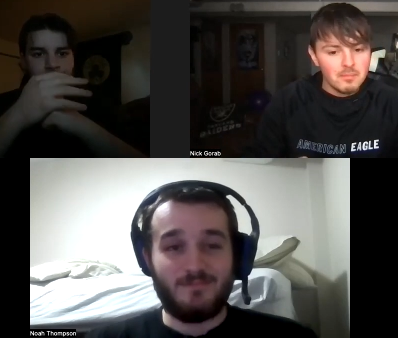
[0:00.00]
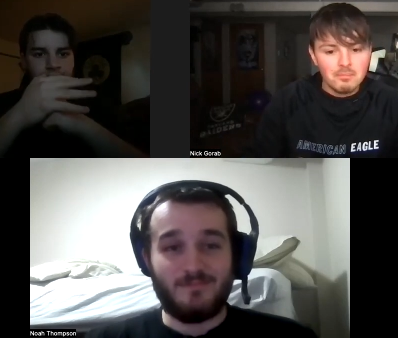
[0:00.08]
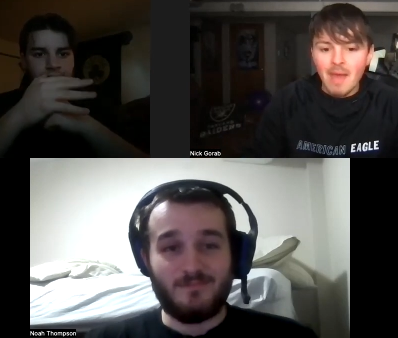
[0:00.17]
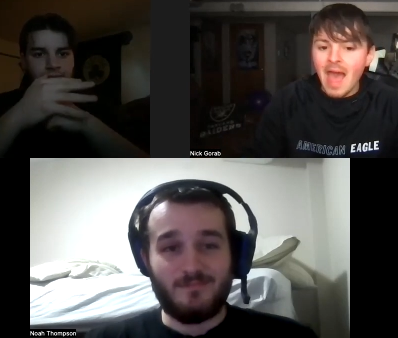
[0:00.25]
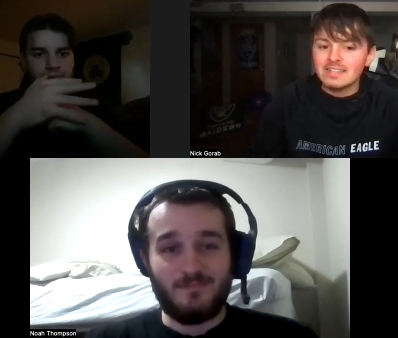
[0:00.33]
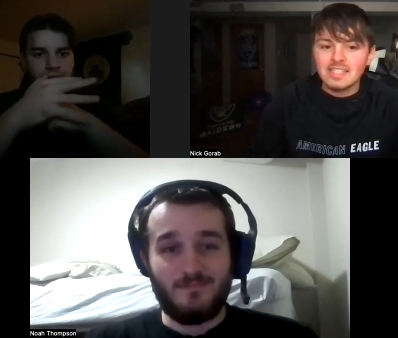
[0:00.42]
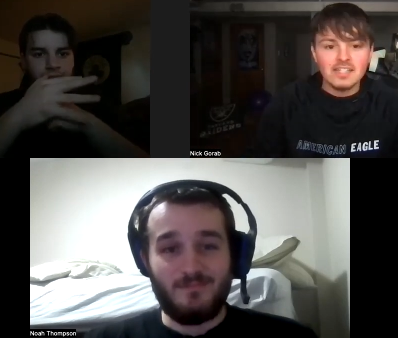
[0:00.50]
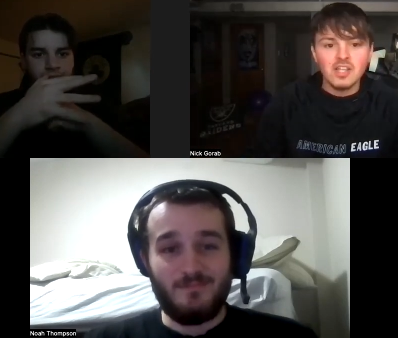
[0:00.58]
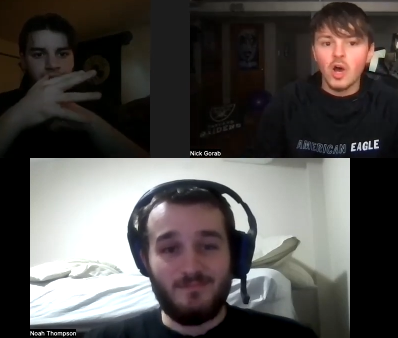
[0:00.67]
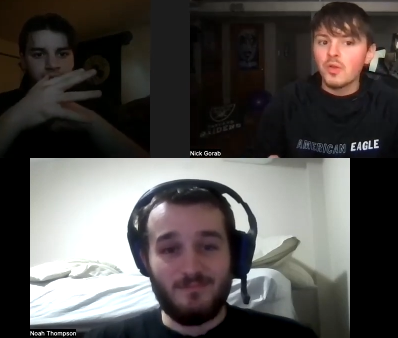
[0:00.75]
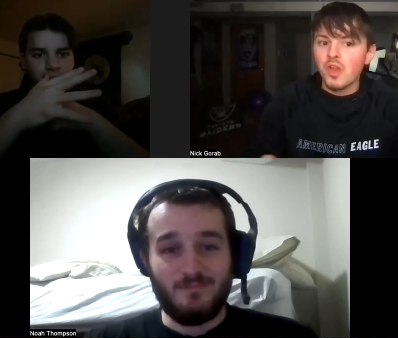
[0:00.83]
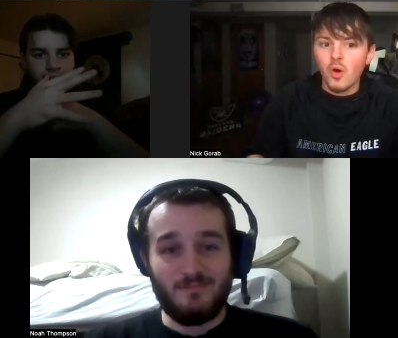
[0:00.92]
Speaker 1: Matt
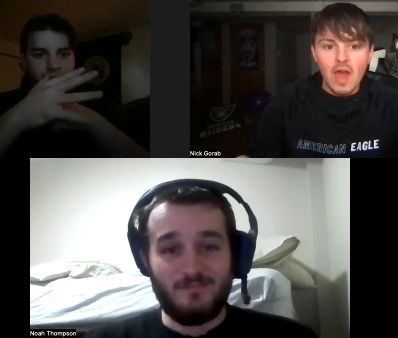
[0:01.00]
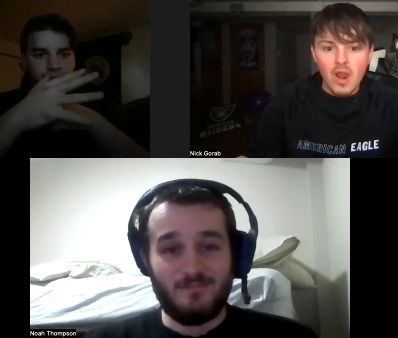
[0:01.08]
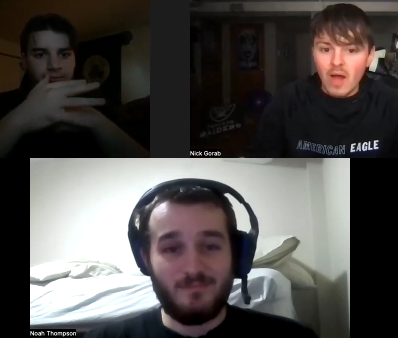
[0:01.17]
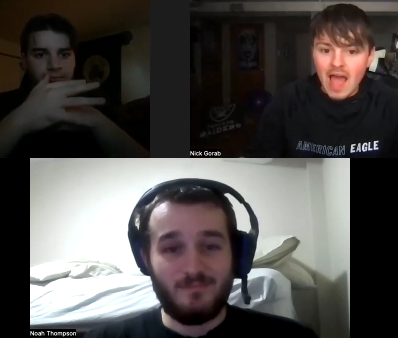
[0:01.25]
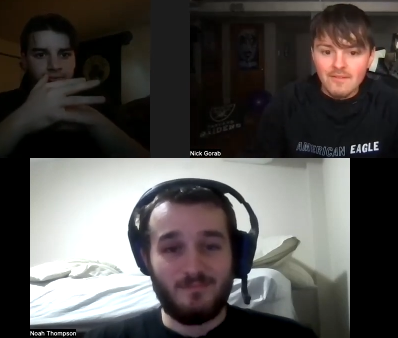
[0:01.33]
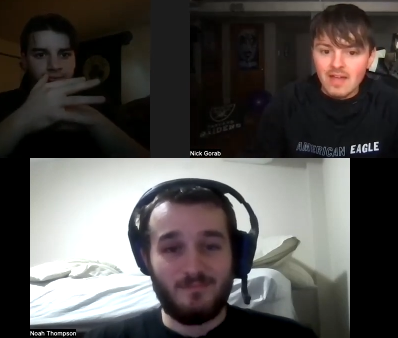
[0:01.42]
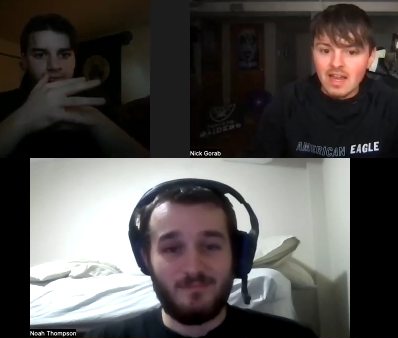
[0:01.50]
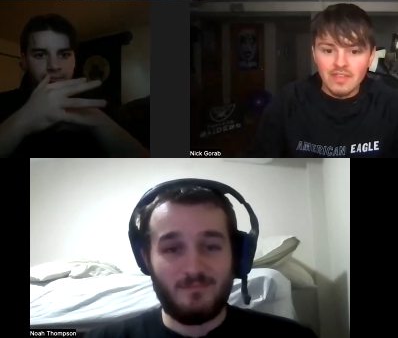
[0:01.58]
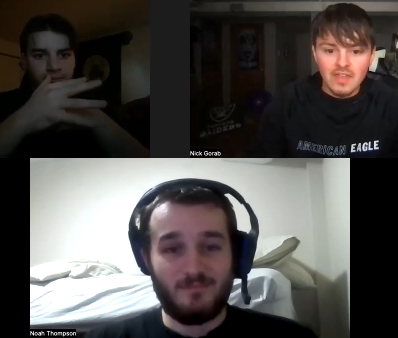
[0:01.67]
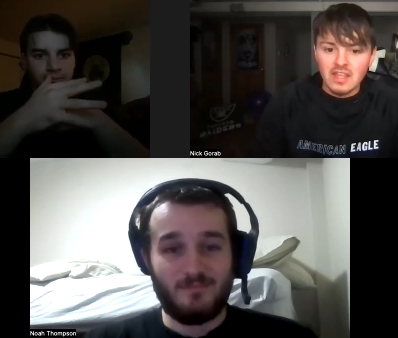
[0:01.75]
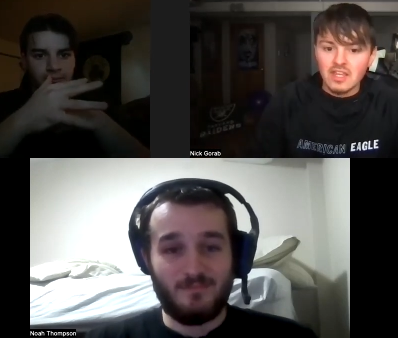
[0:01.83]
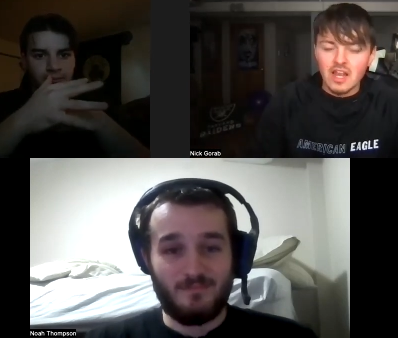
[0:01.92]
says, oh, no, I don't have
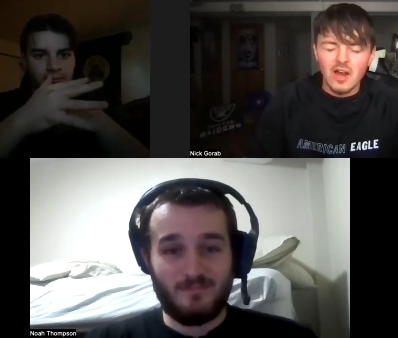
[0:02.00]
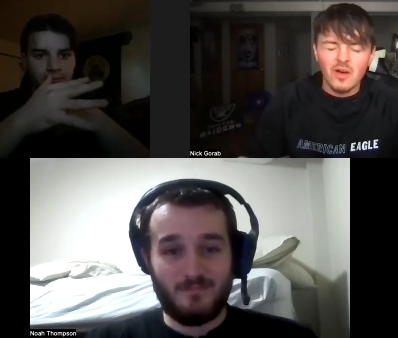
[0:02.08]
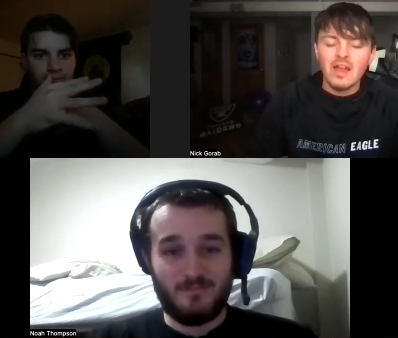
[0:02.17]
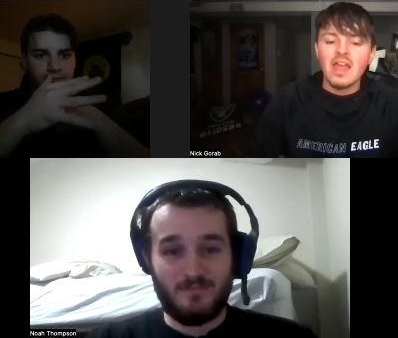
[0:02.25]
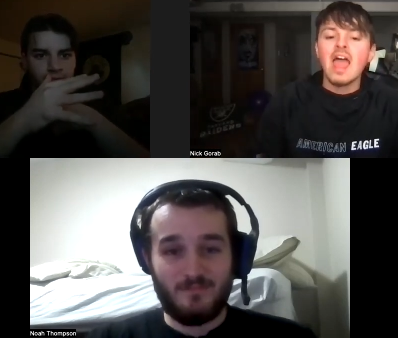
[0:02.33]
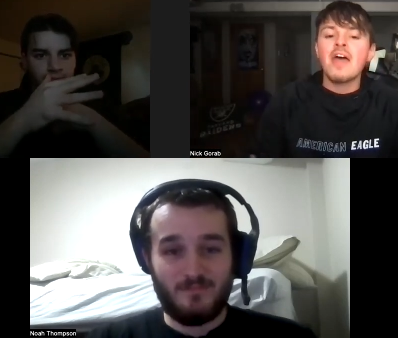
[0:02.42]
anything, you know,